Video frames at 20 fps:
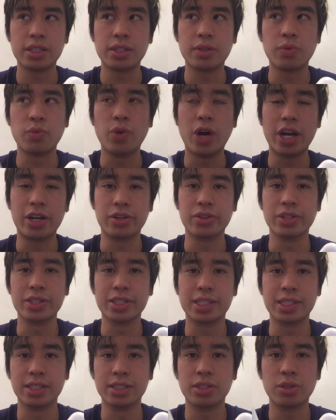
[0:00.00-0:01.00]
while you're
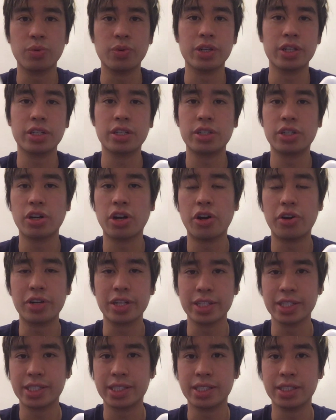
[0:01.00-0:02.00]
listening to what you're already
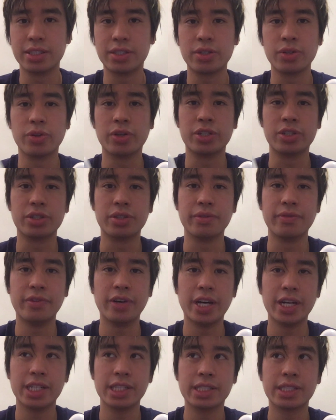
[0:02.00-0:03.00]
listening to on your
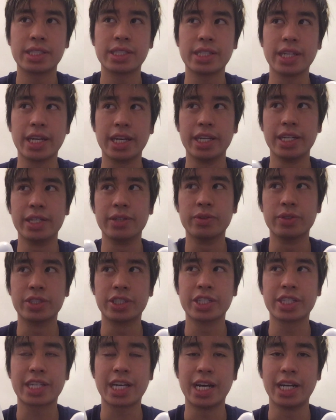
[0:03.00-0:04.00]
device, and it will
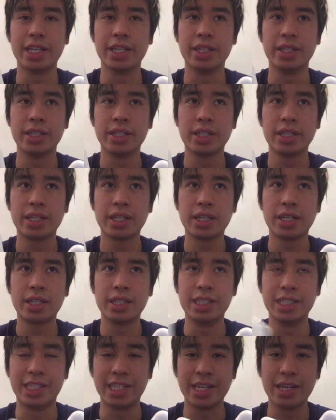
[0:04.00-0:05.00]
just kind of
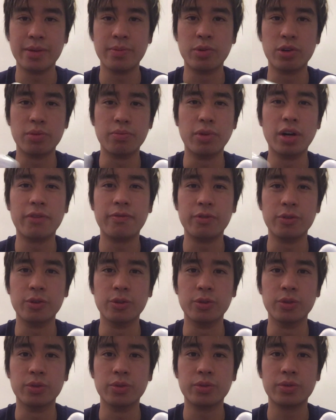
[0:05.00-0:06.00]
dim or
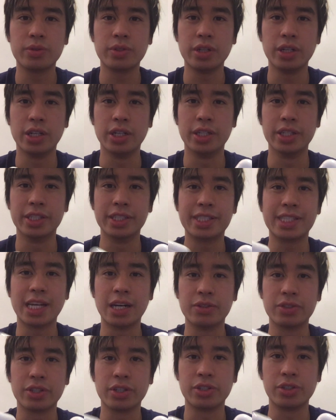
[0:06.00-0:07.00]
muffle the
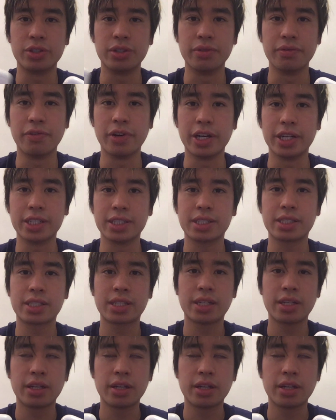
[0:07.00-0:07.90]
sounds on your device.